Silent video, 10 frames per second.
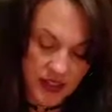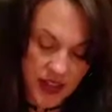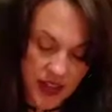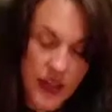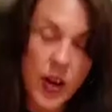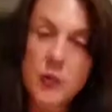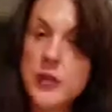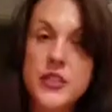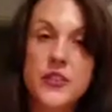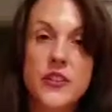an
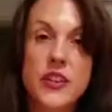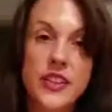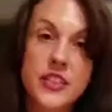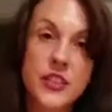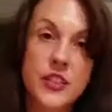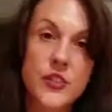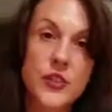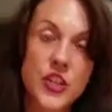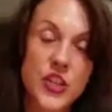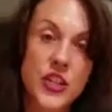opportunity to
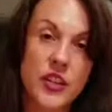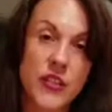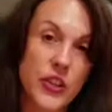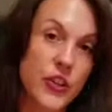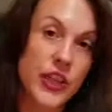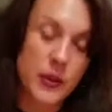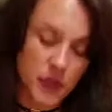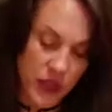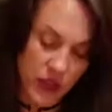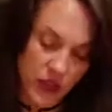achieve a dream
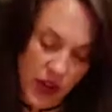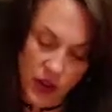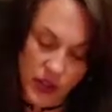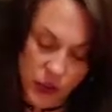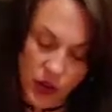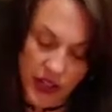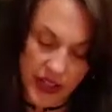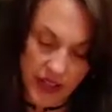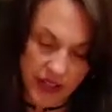that you've always wanted.